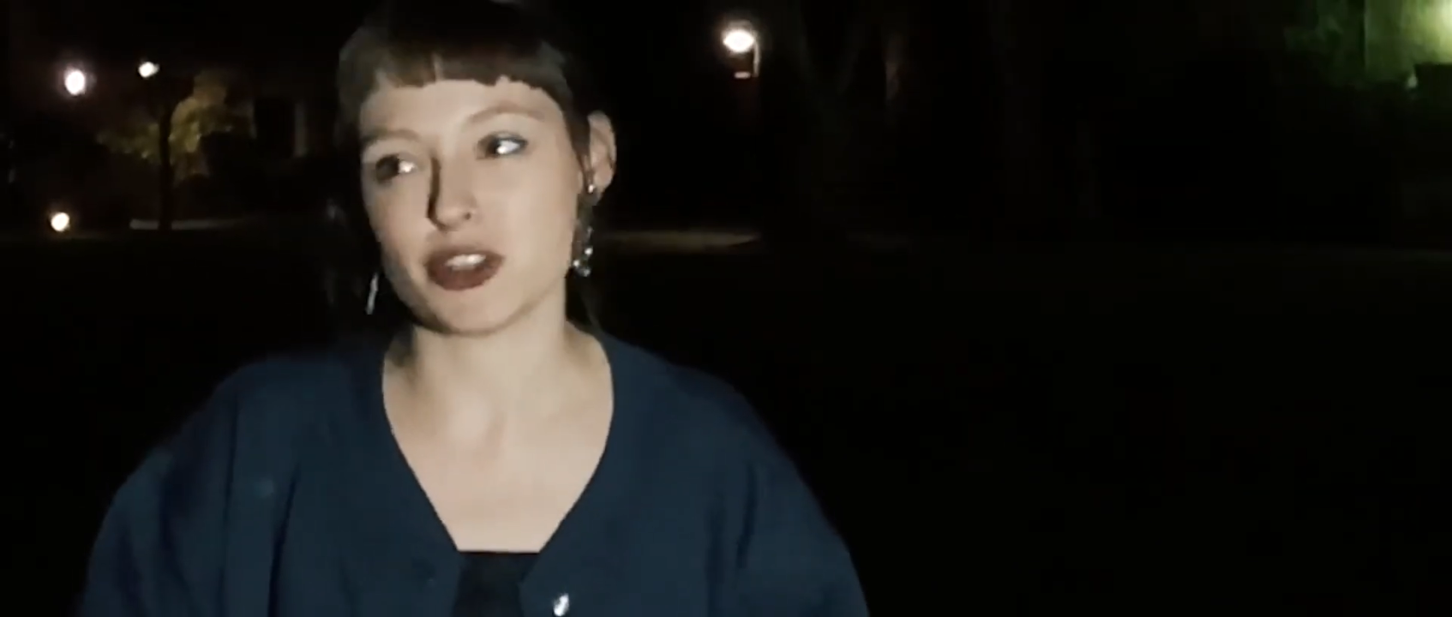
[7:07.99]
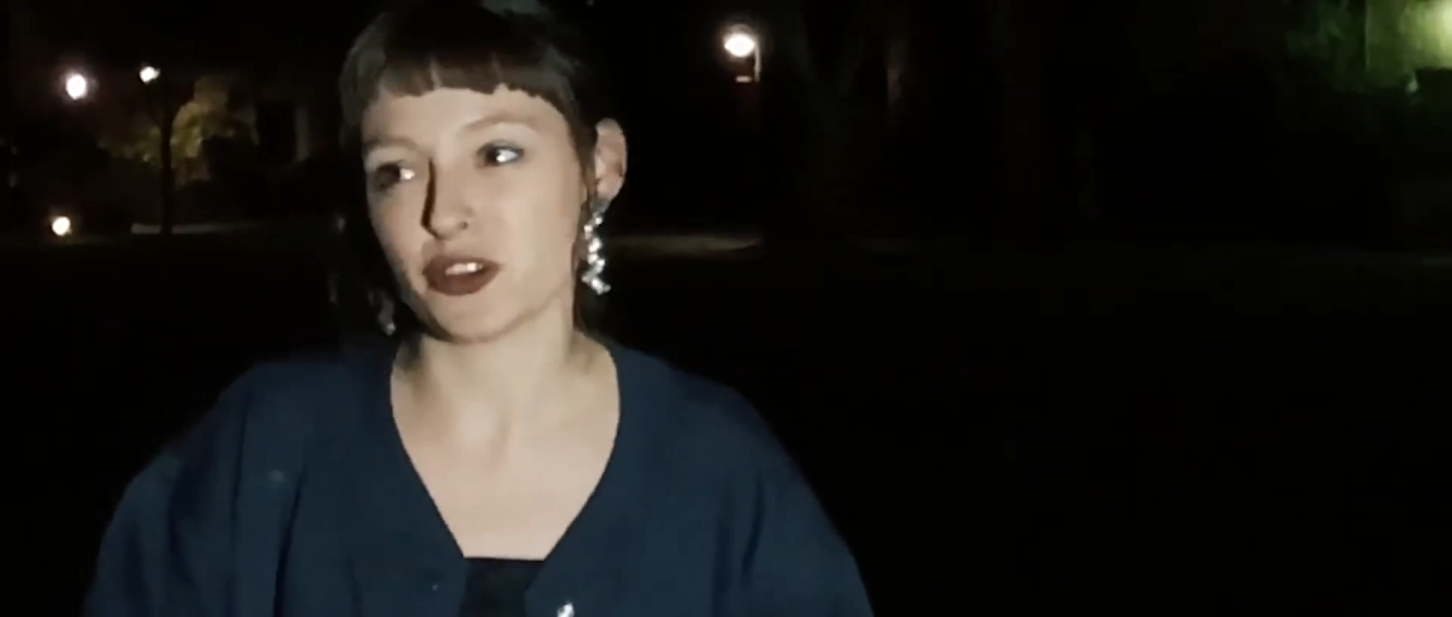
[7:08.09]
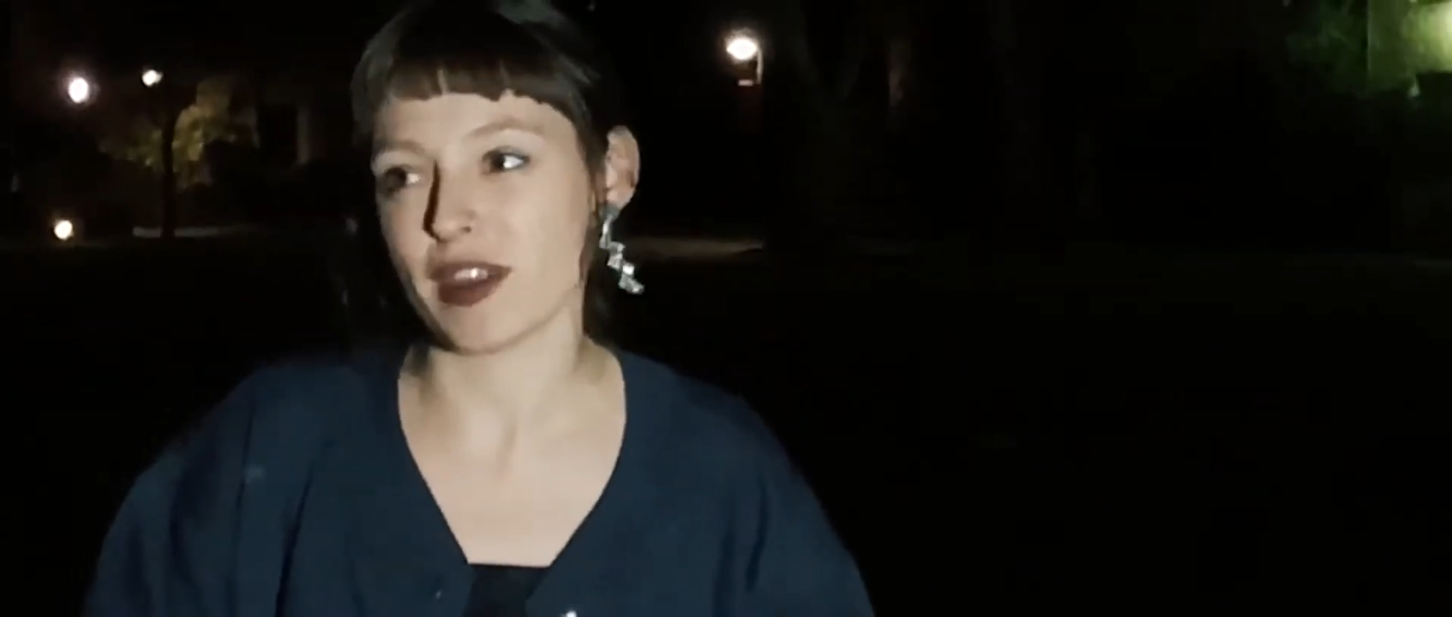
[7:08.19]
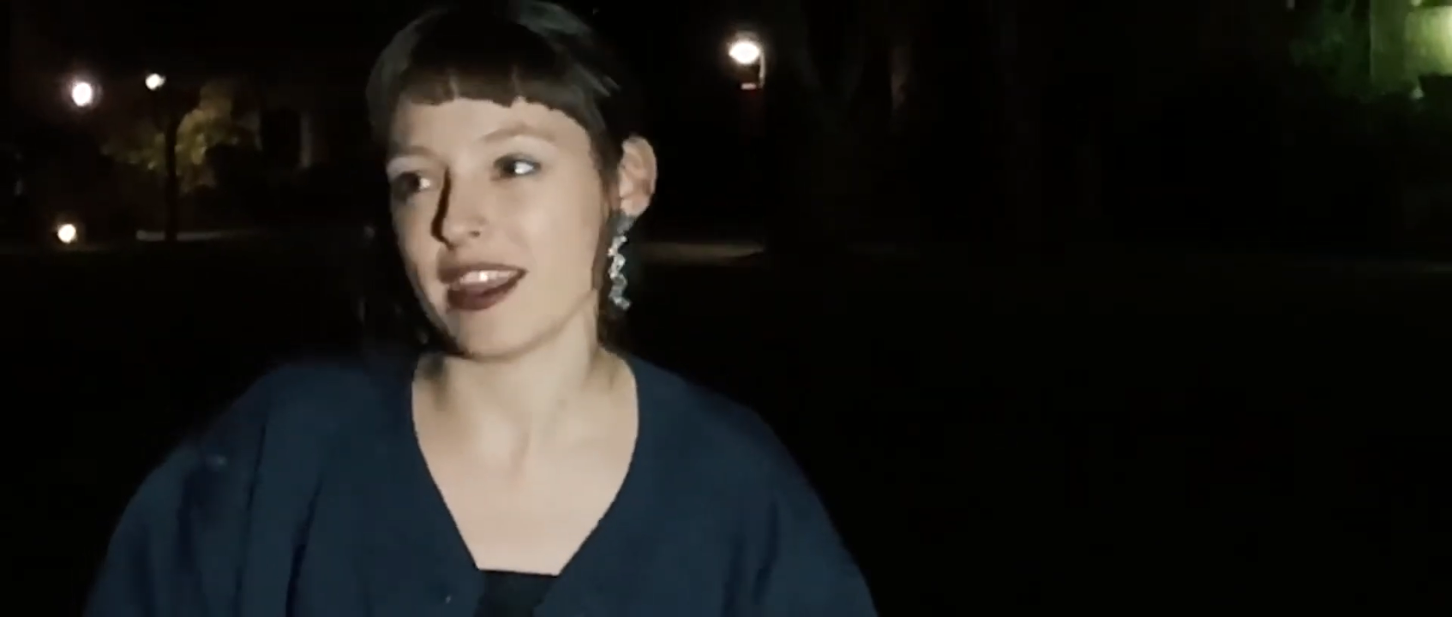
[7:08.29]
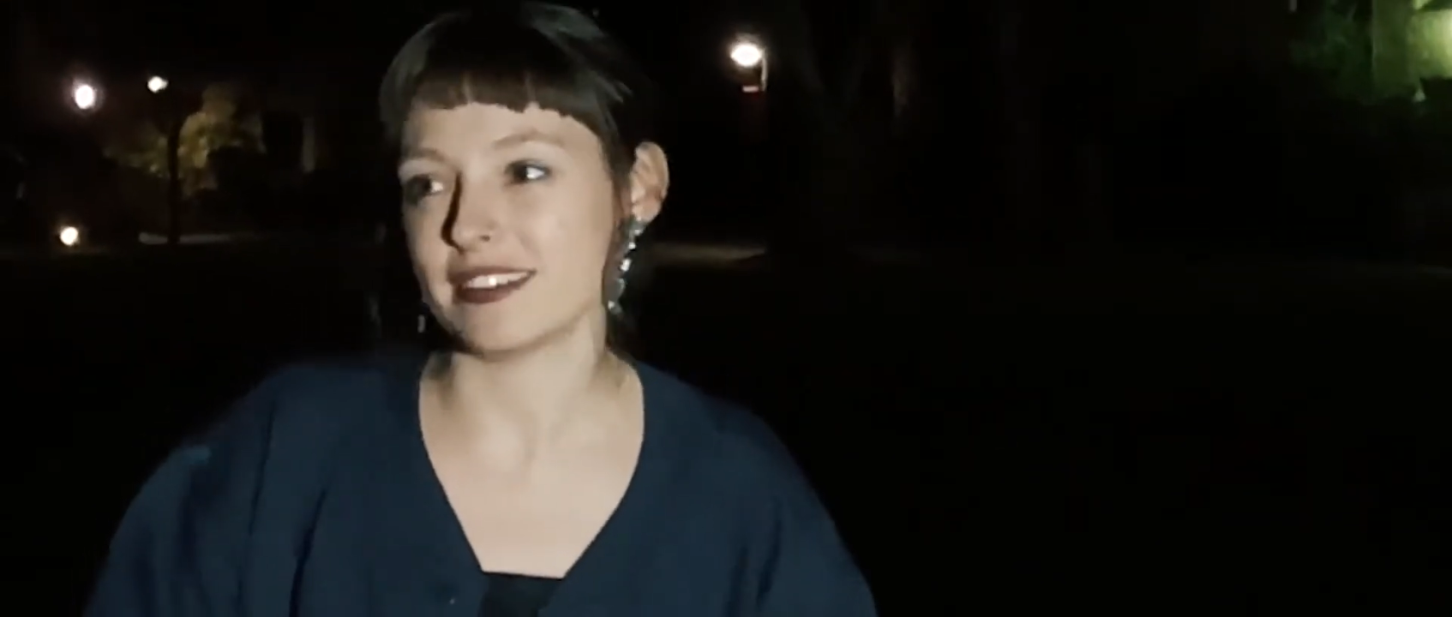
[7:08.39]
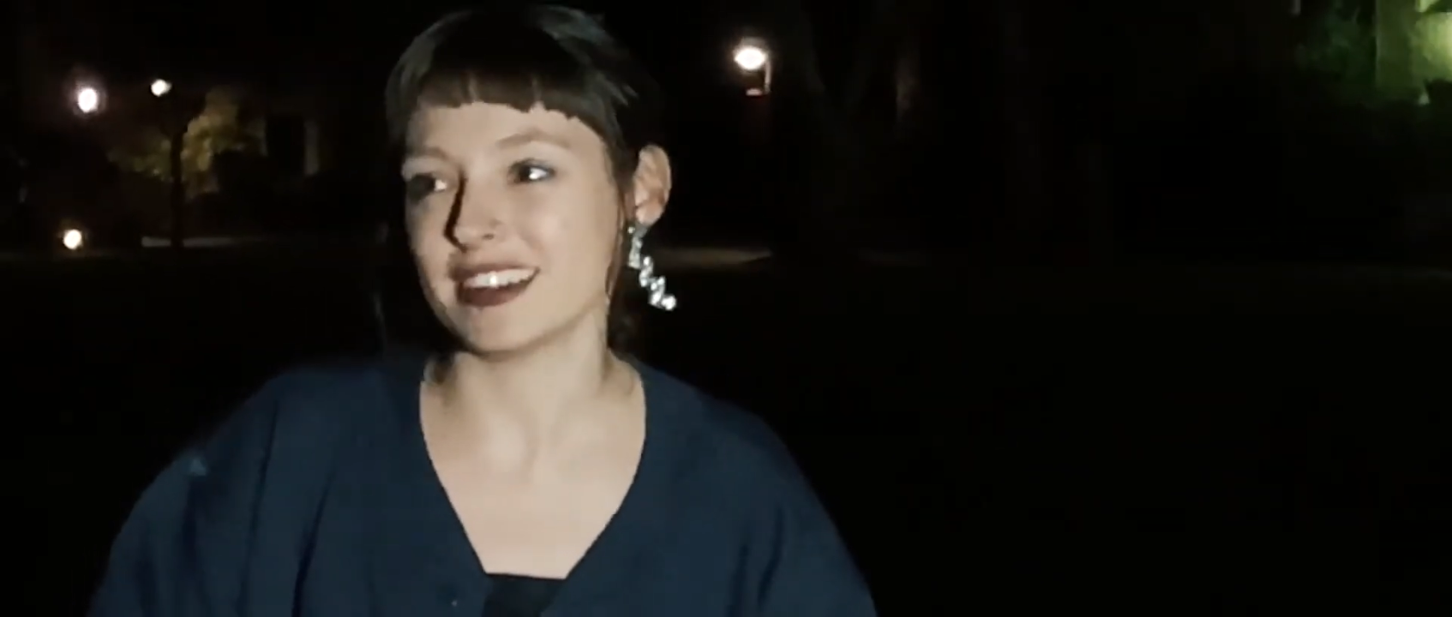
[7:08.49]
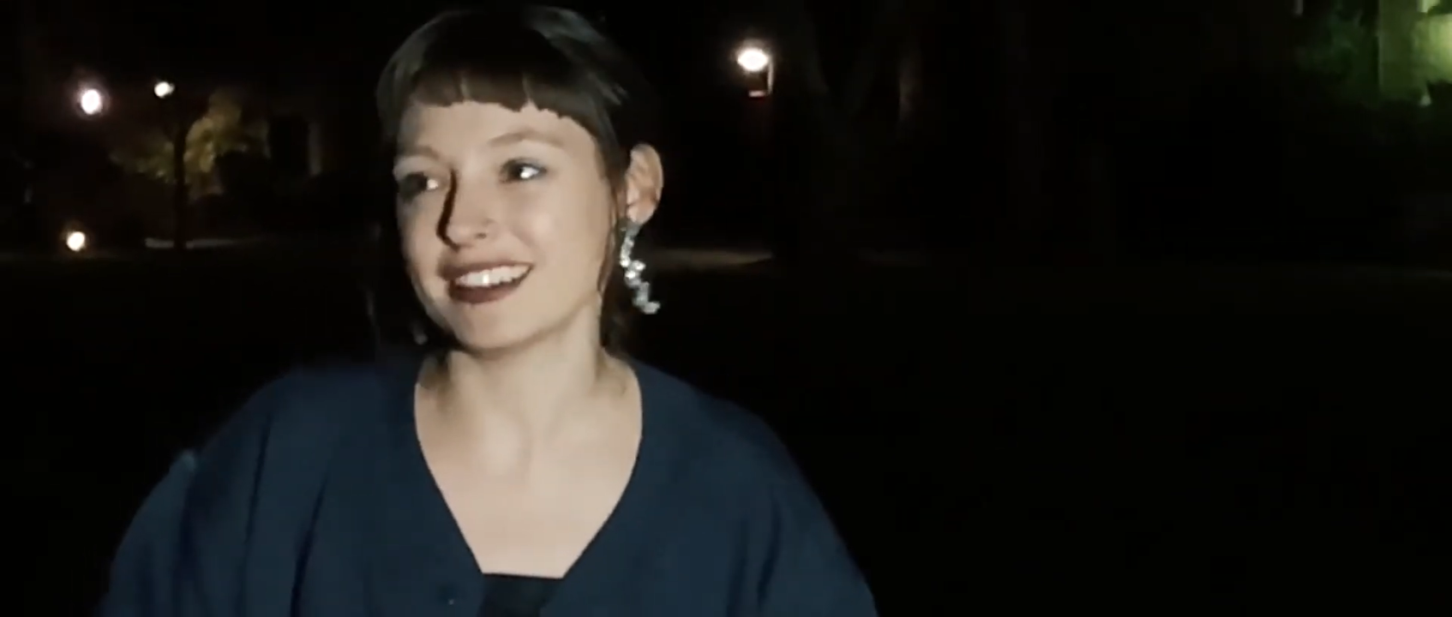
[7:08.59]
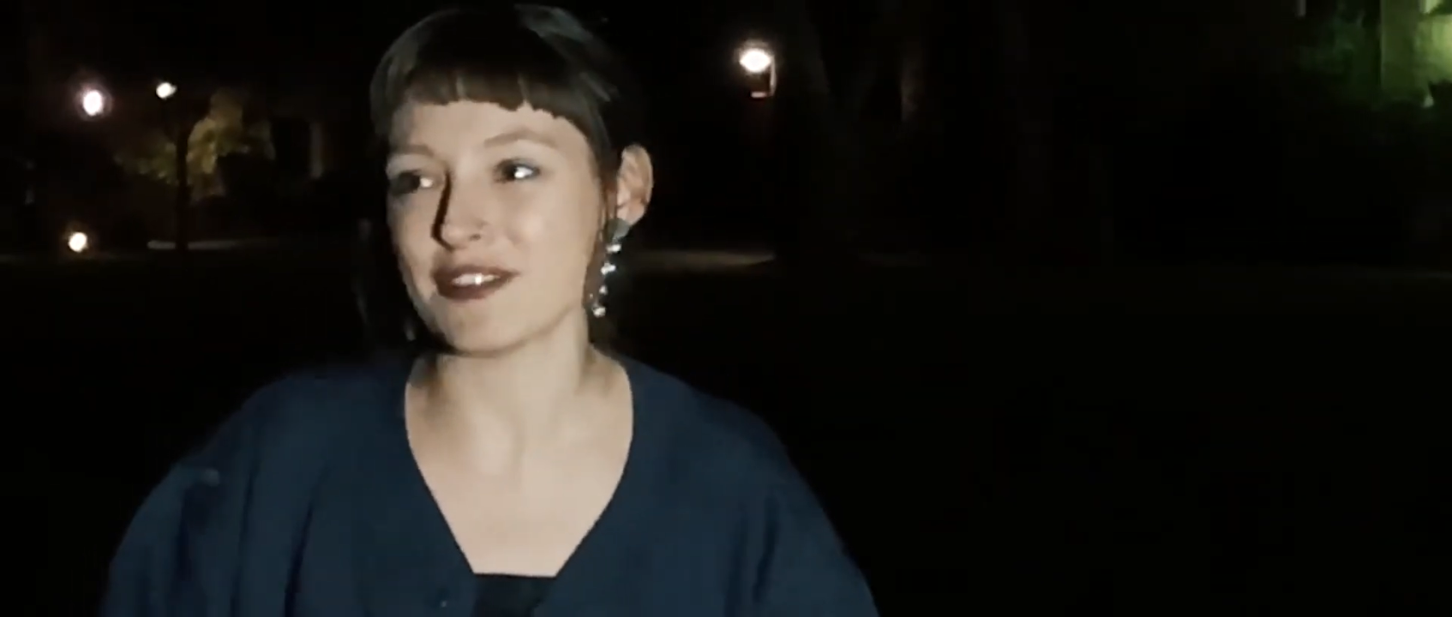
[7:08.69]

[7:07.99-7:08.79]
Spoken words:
so grounded.